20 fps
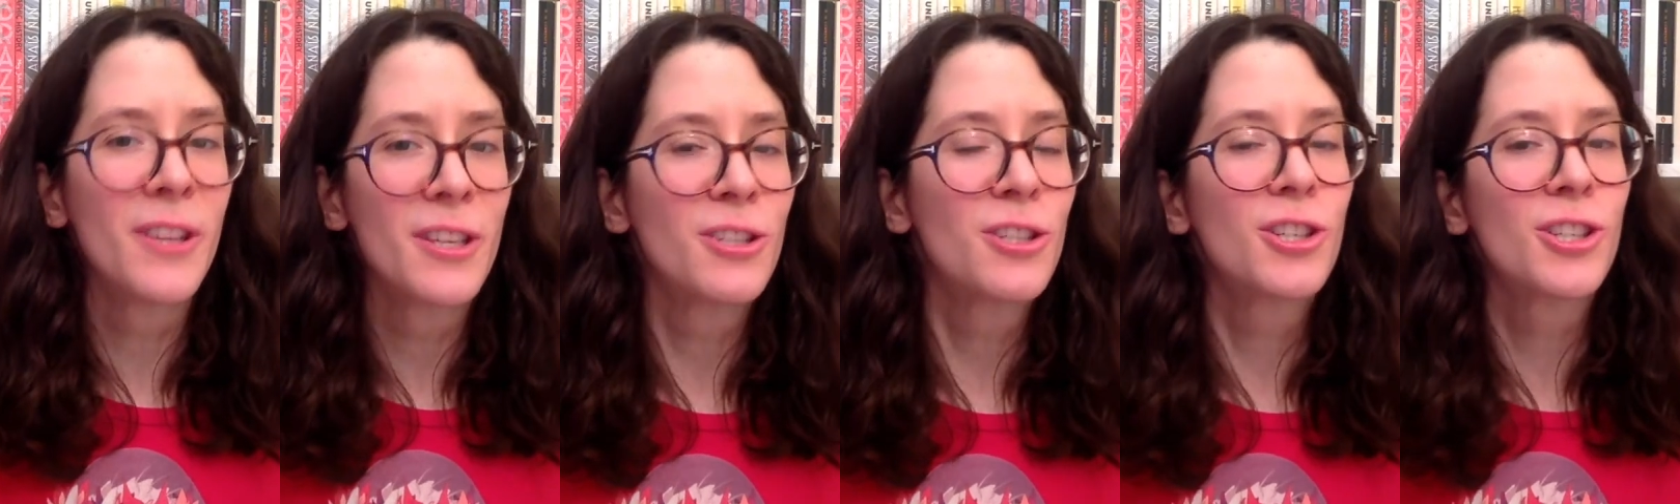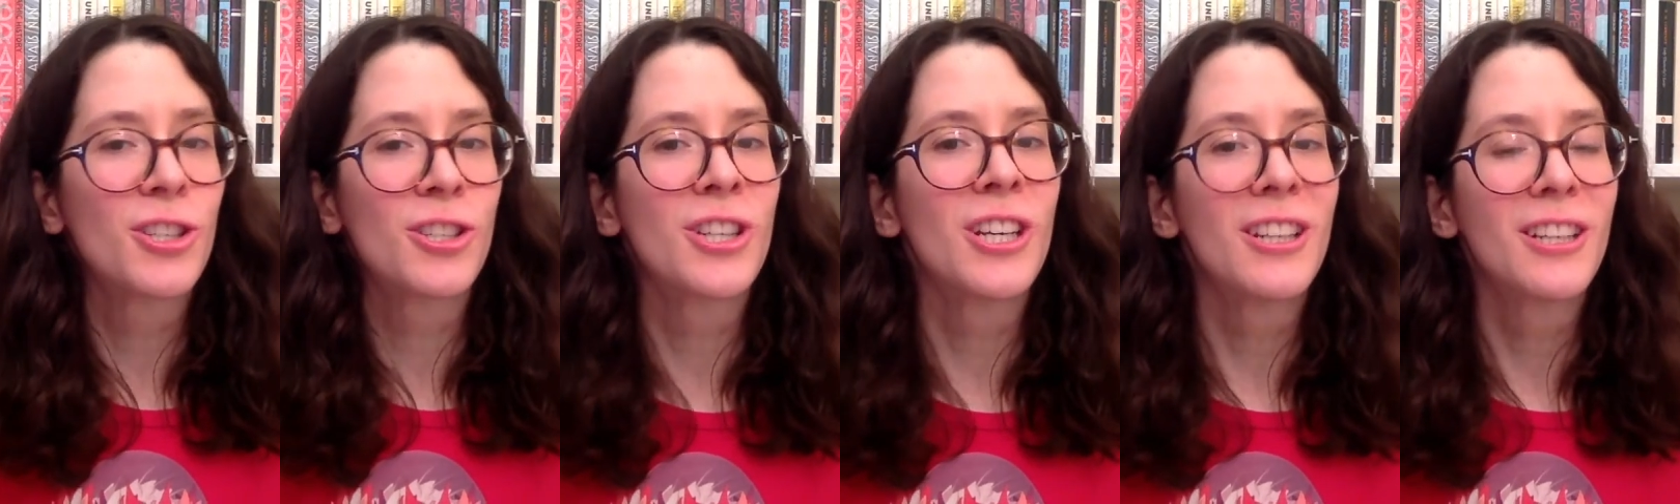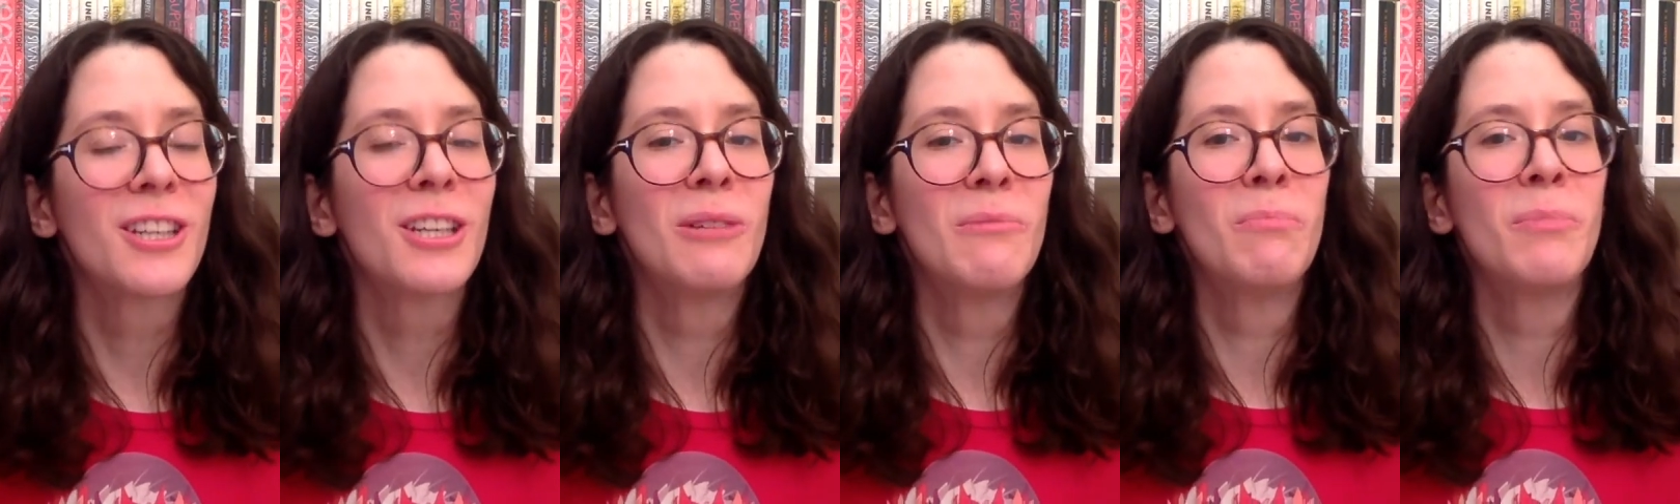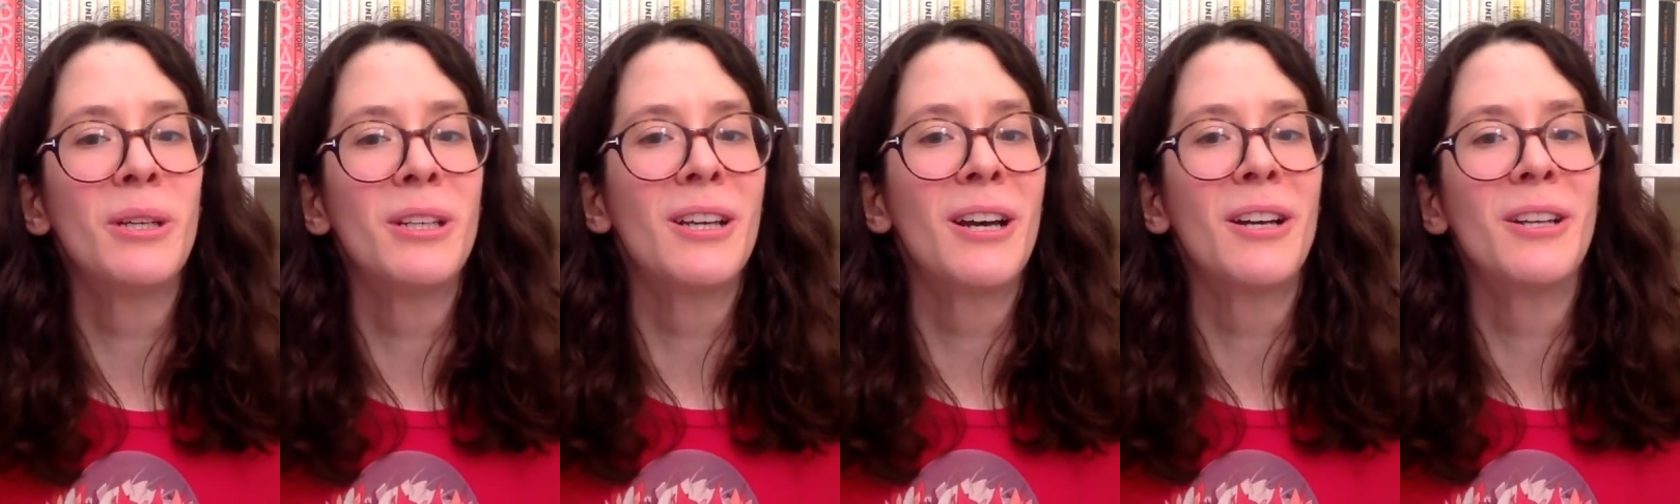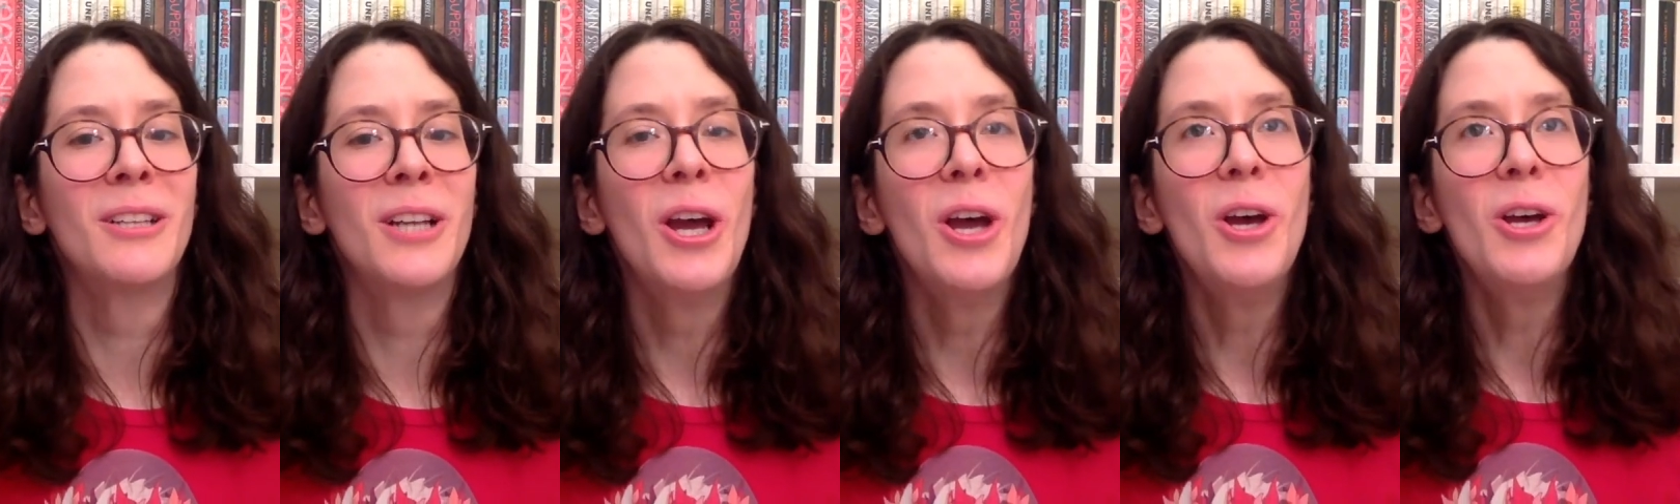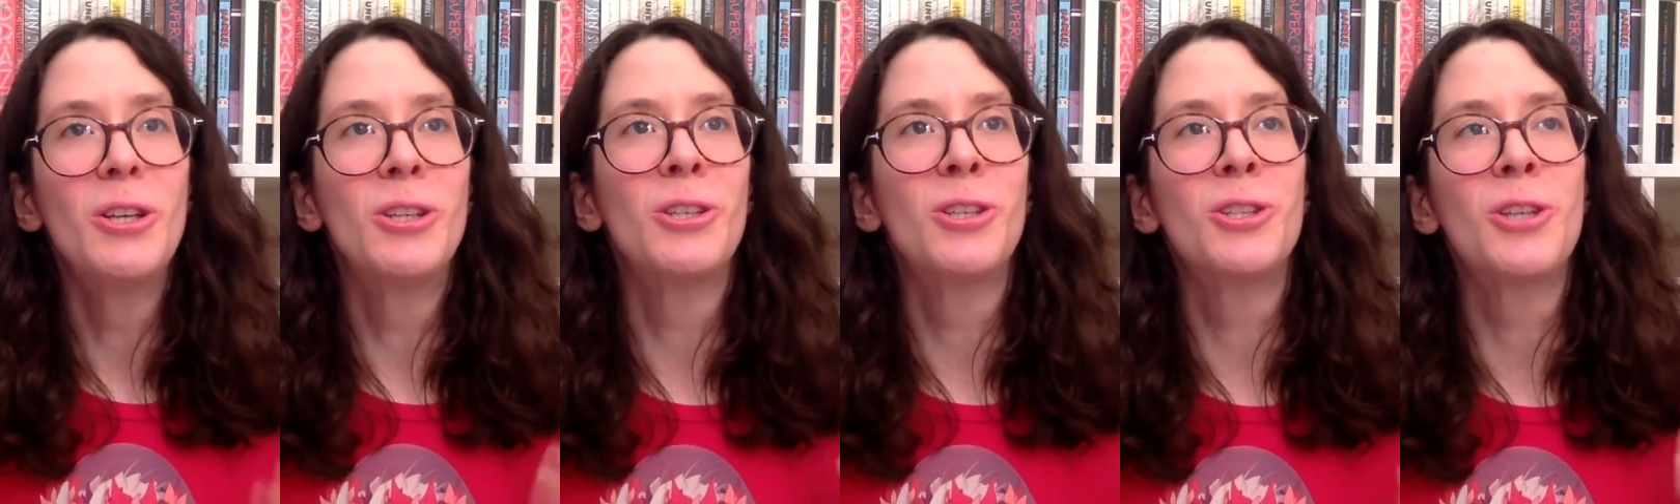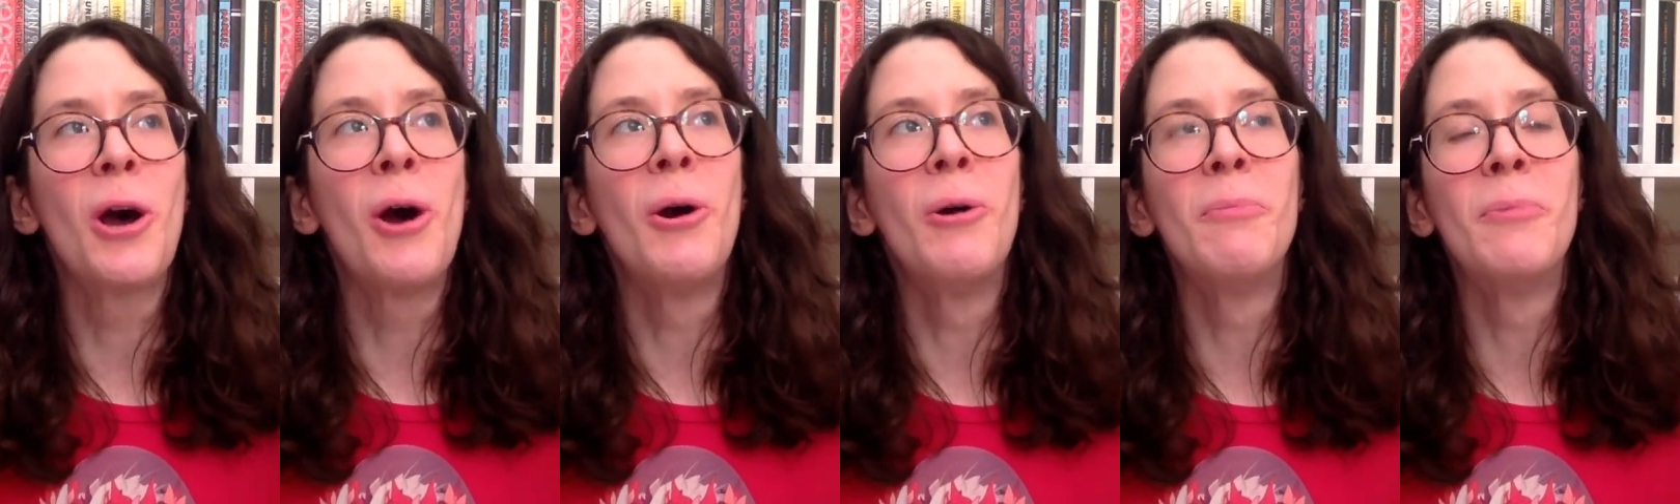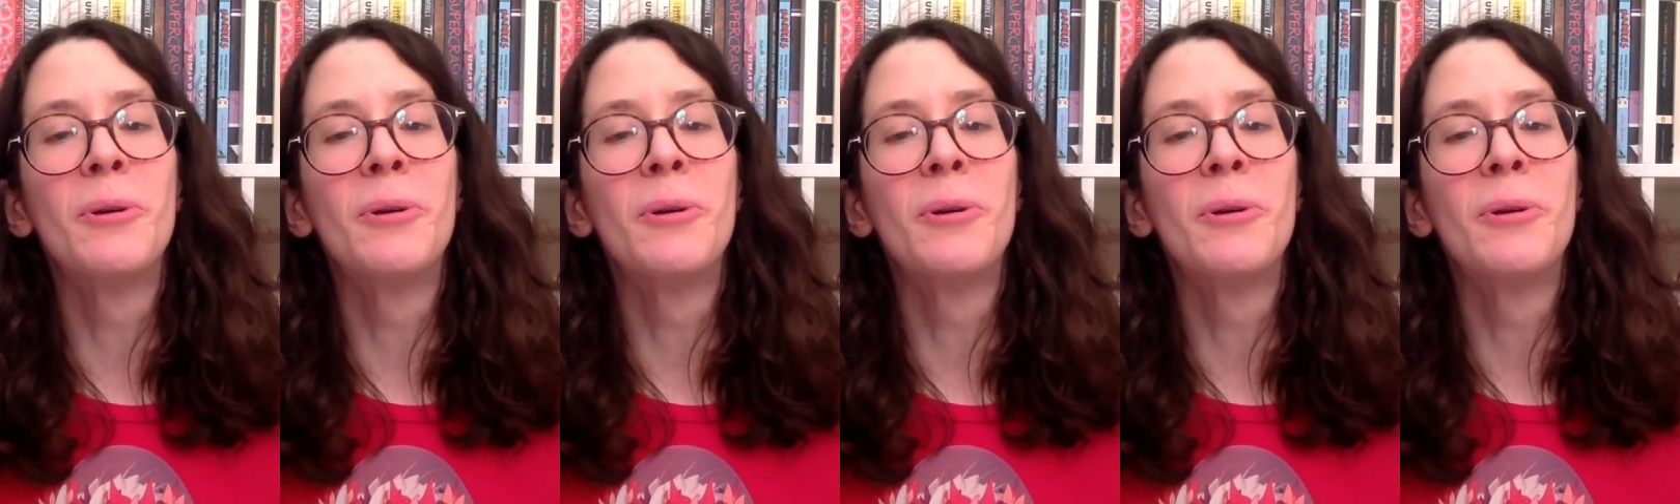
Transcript: This shit can be done so